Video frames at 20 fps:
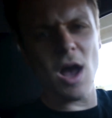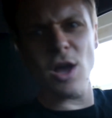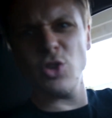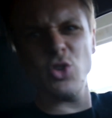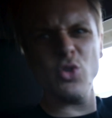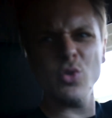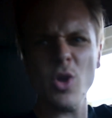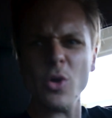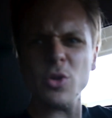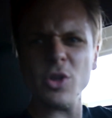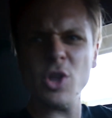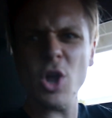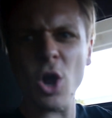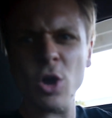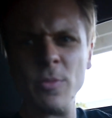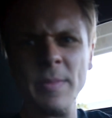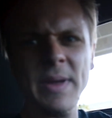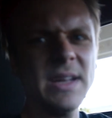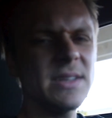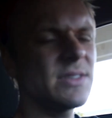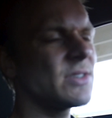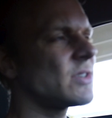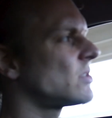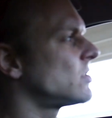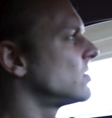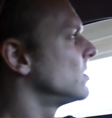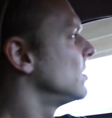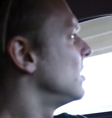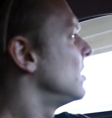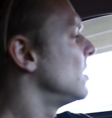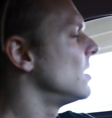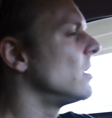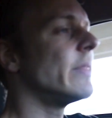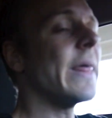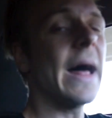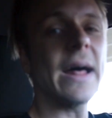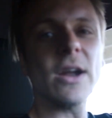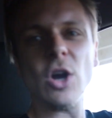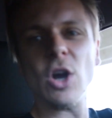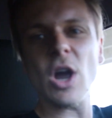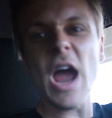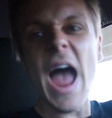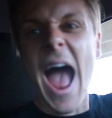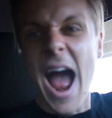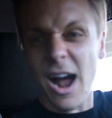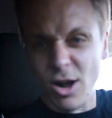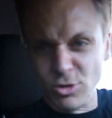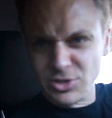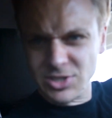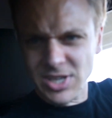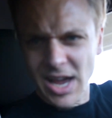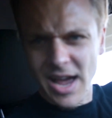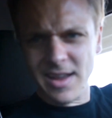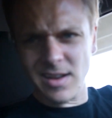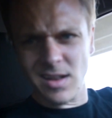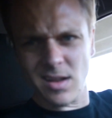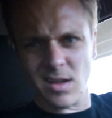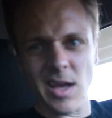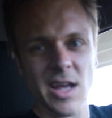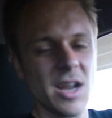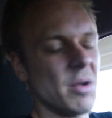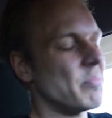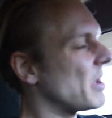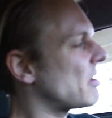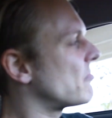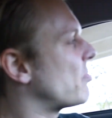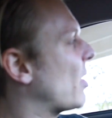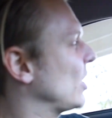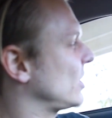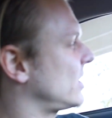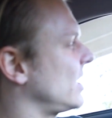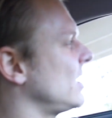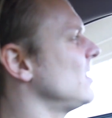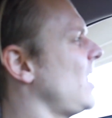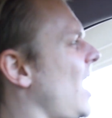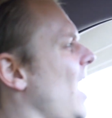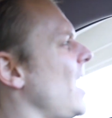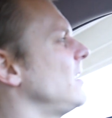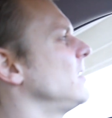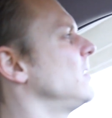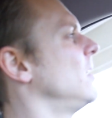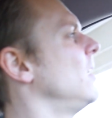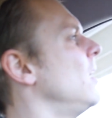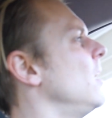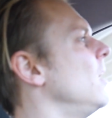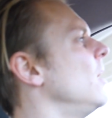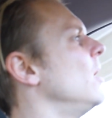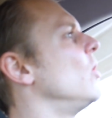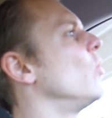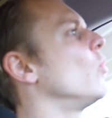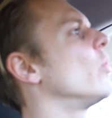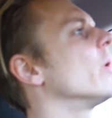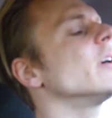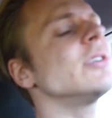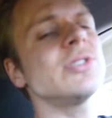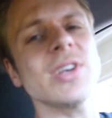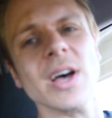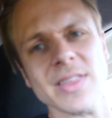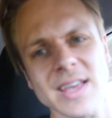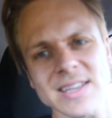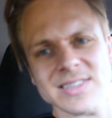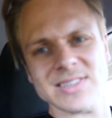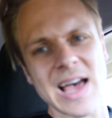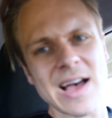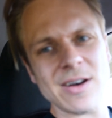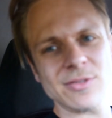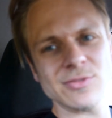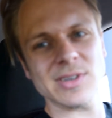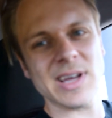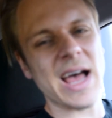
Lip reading: You go to car meets that are outside in a big parking lot? Well, here's how they sound